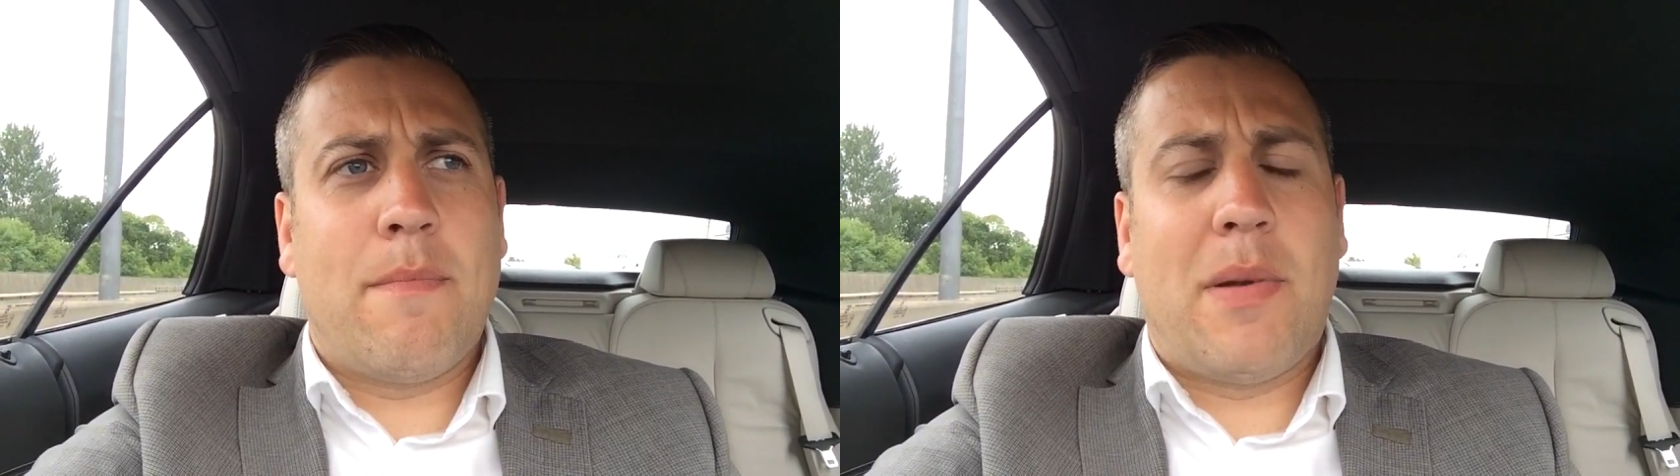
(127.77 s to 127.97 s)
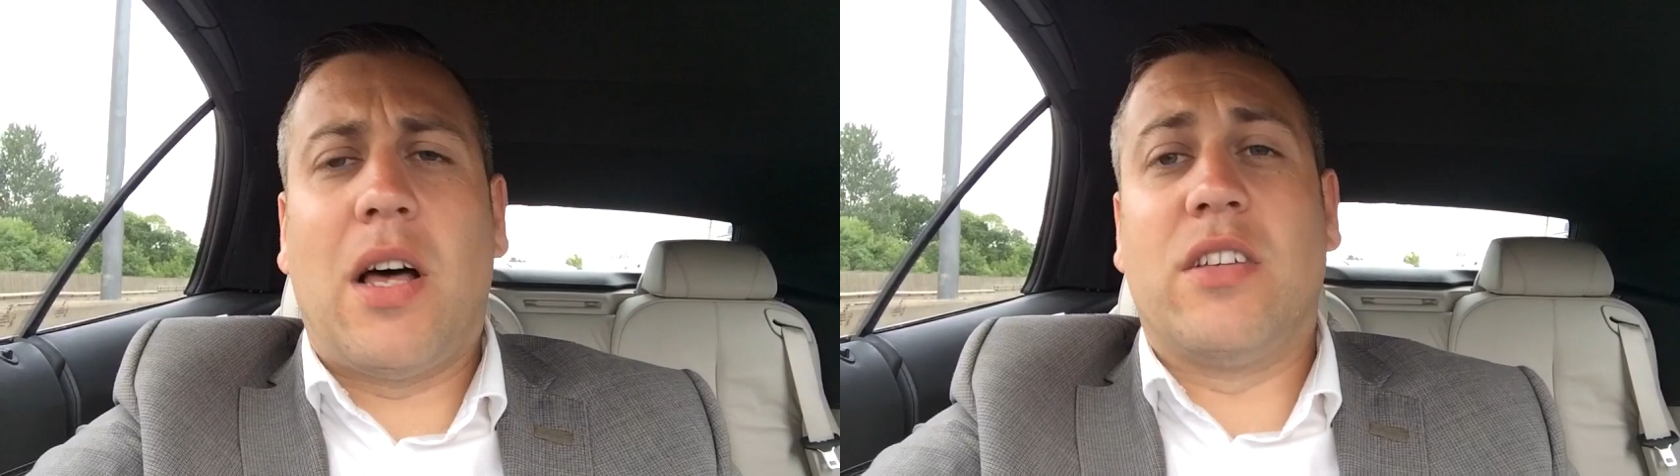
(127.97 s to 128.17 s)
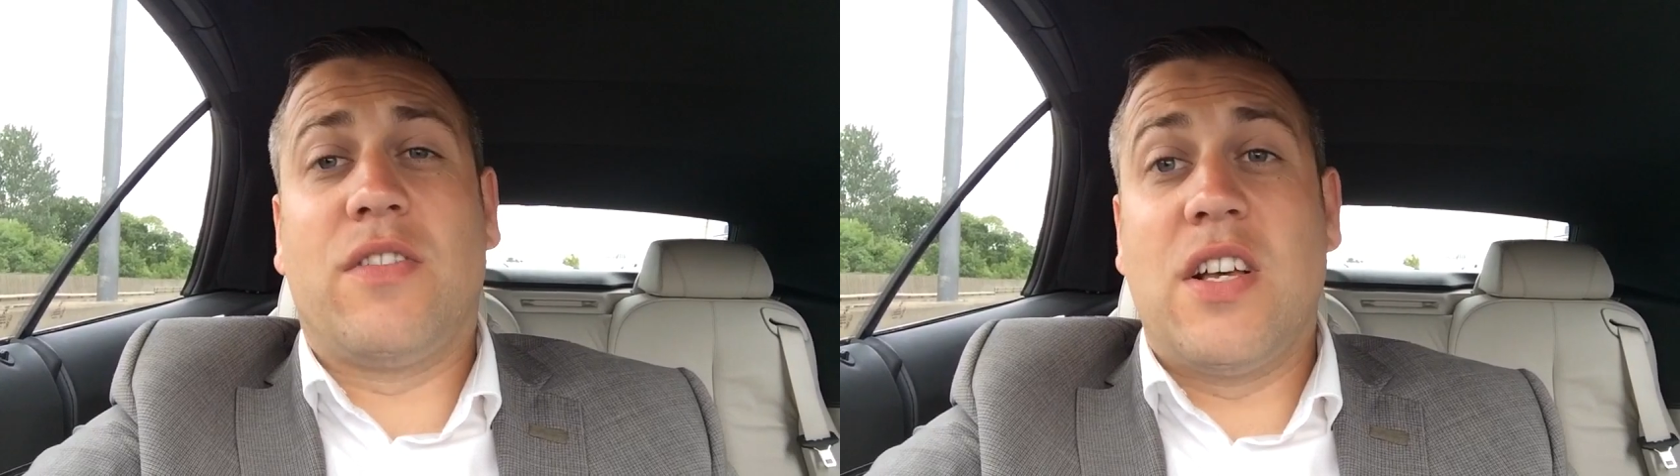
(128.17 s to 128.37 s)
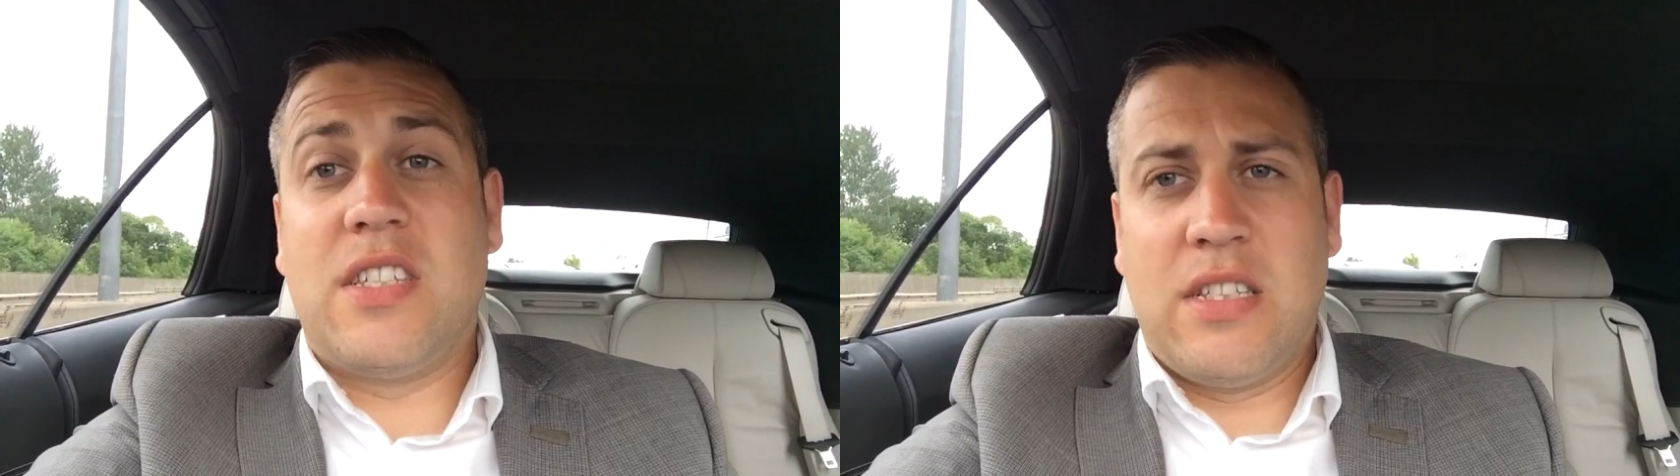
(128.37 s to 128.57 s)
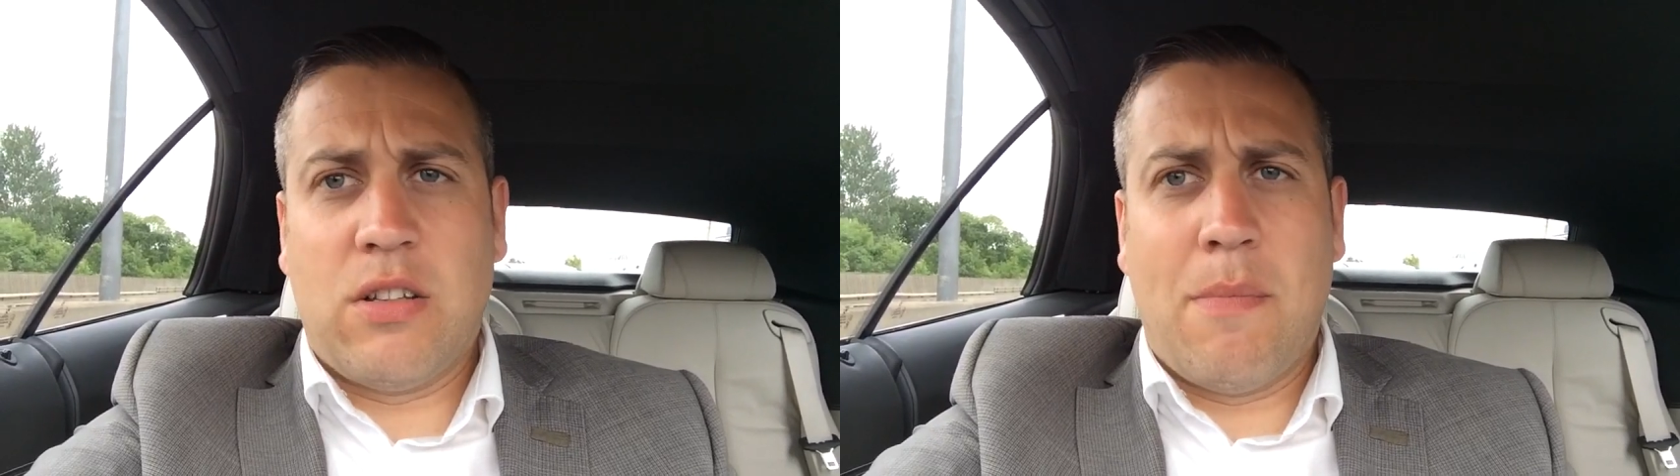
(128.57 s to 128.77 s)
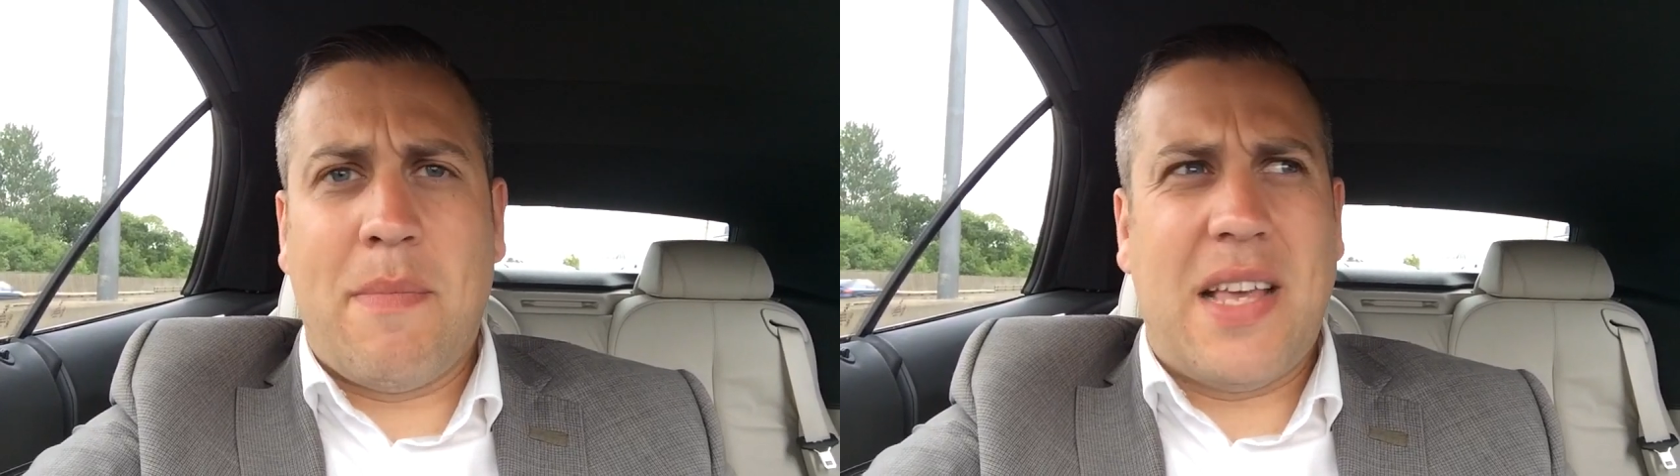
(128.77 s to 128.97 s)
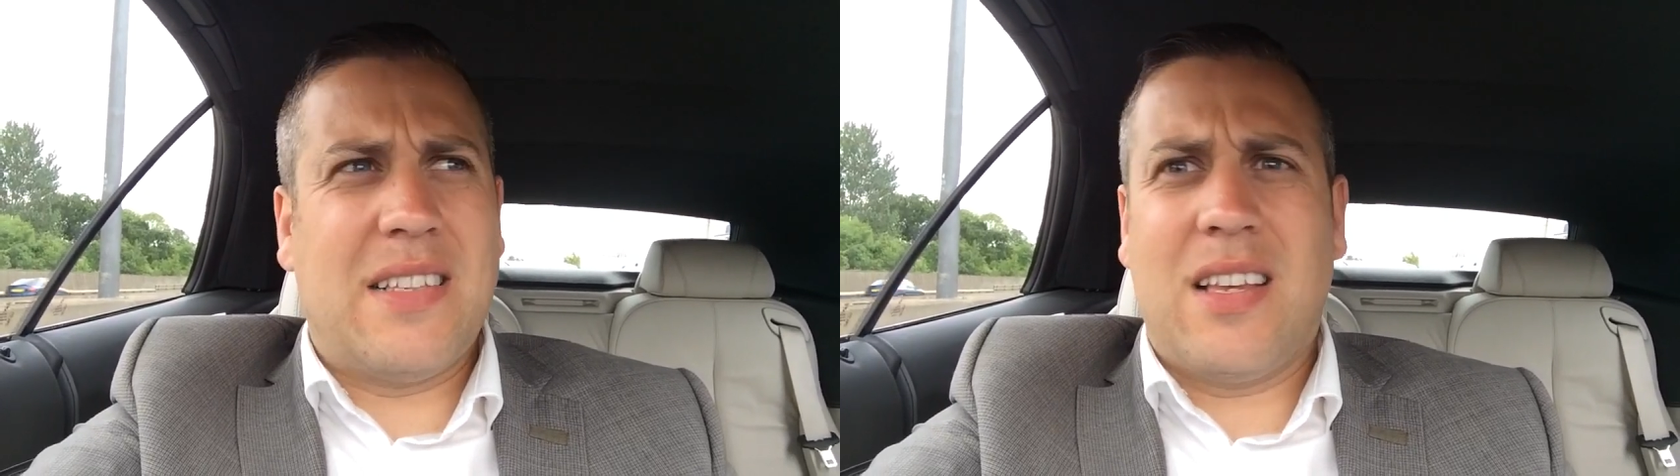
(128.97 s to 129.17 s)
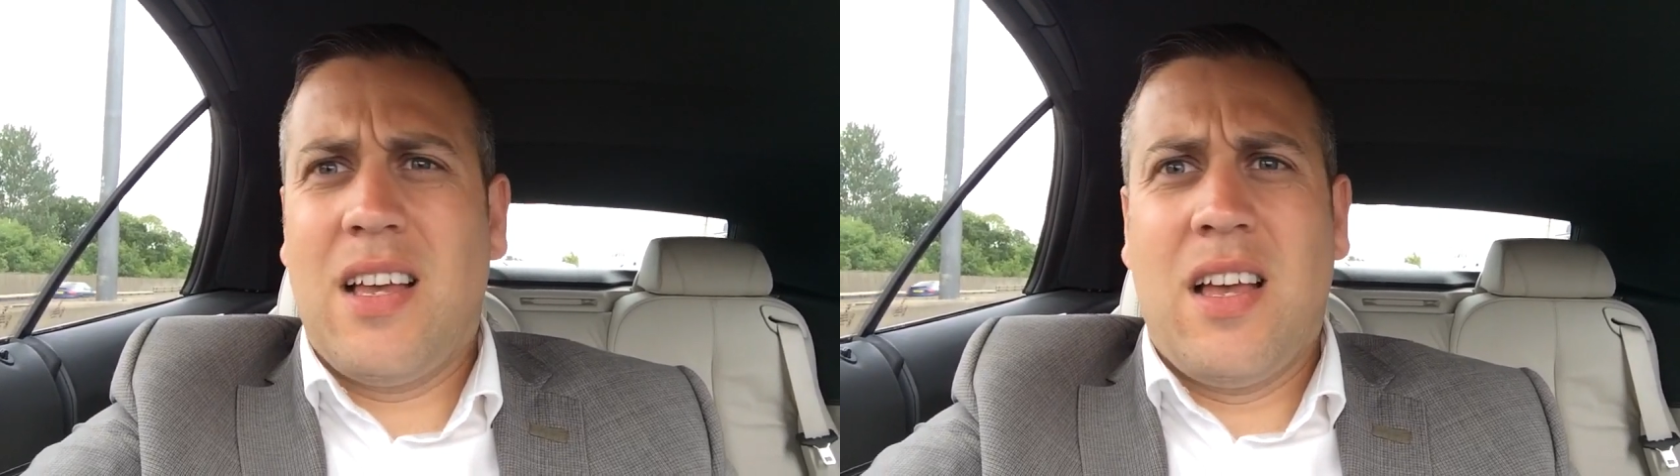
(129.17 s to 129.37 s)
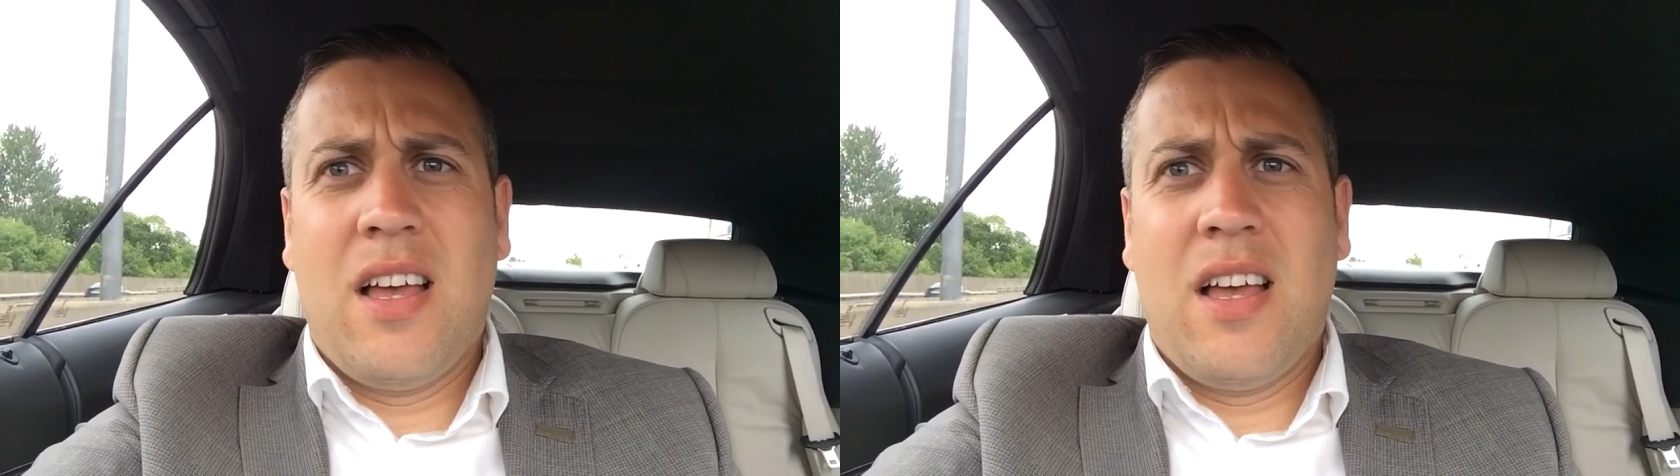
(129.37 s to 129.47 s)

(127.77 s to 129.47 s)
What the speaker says: Plants vs Zombies,